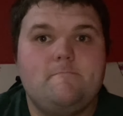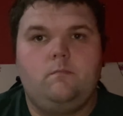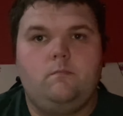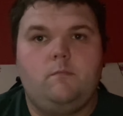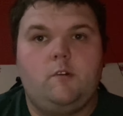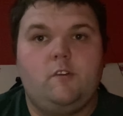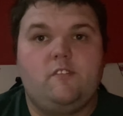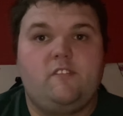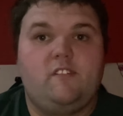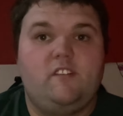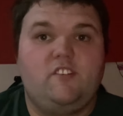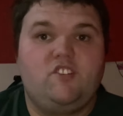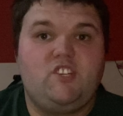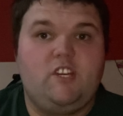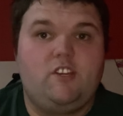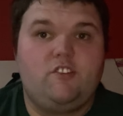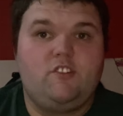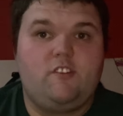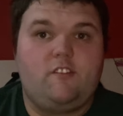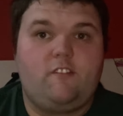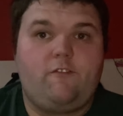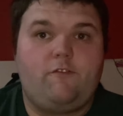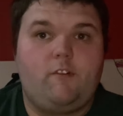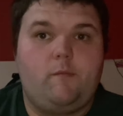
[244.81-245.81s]
Most of the
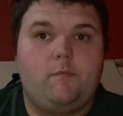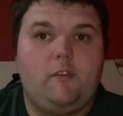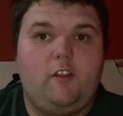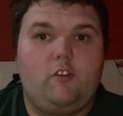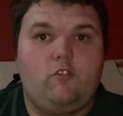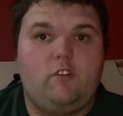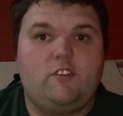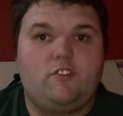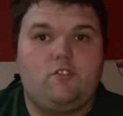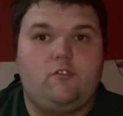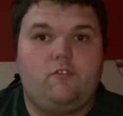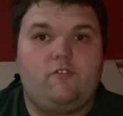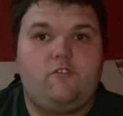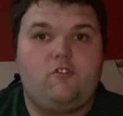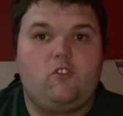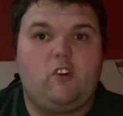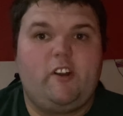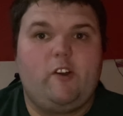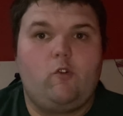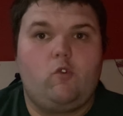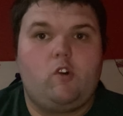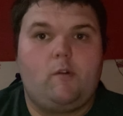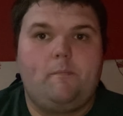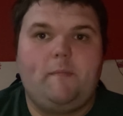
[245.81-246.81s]
changes from the original
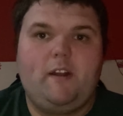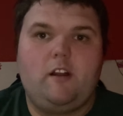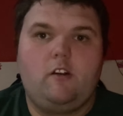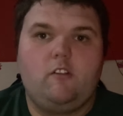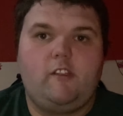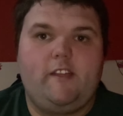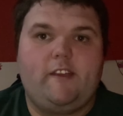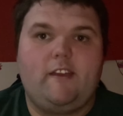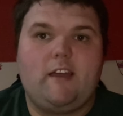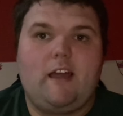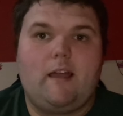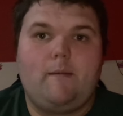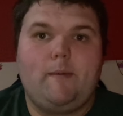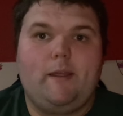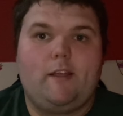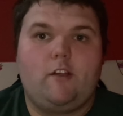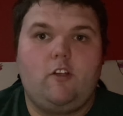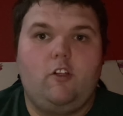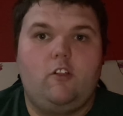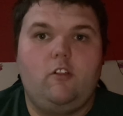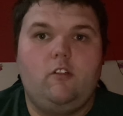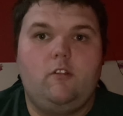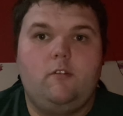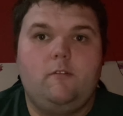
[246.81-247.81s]
story were merely
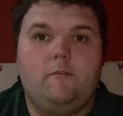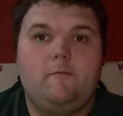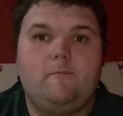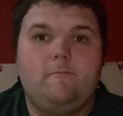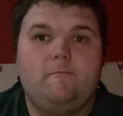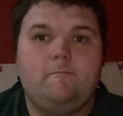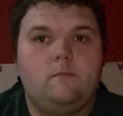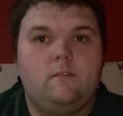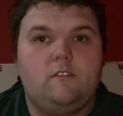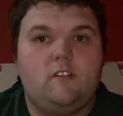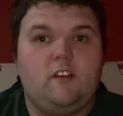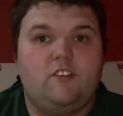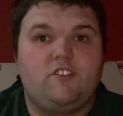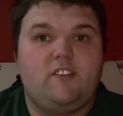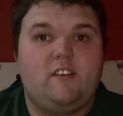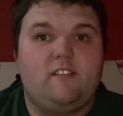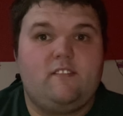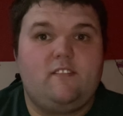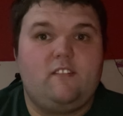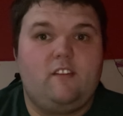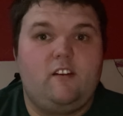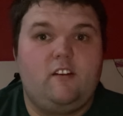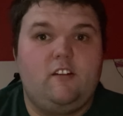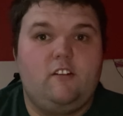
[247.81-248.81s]
comical, such
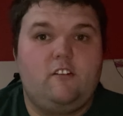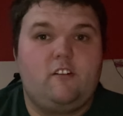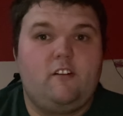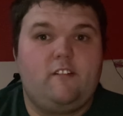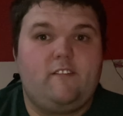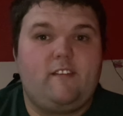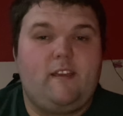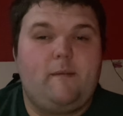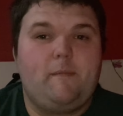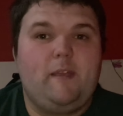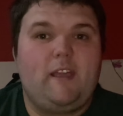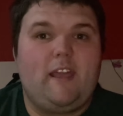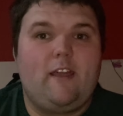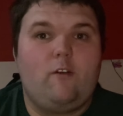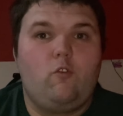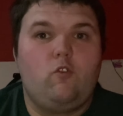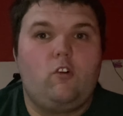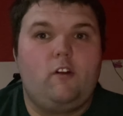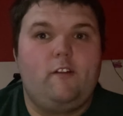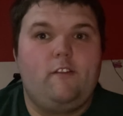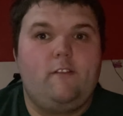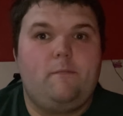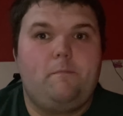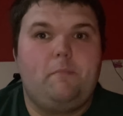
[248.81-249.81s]
as the hunters aiming at
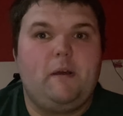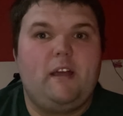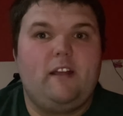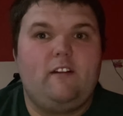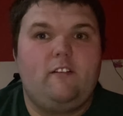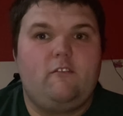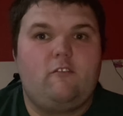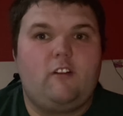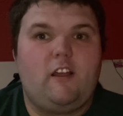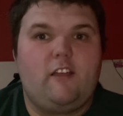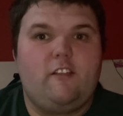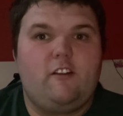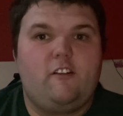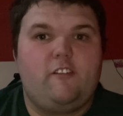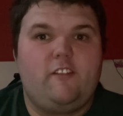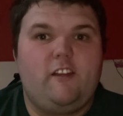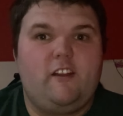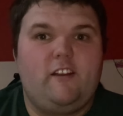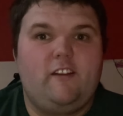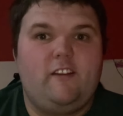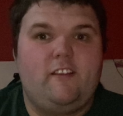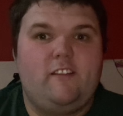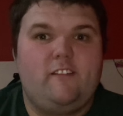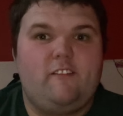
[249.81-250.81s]
Horton's butt rather
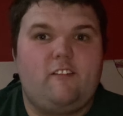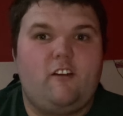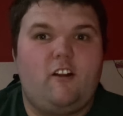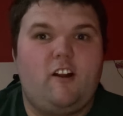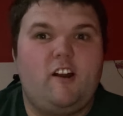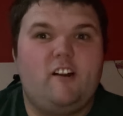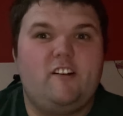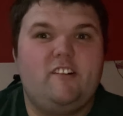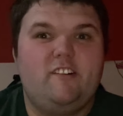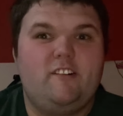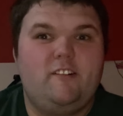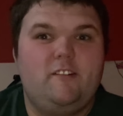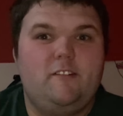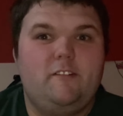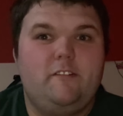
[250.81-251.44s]
than his heart,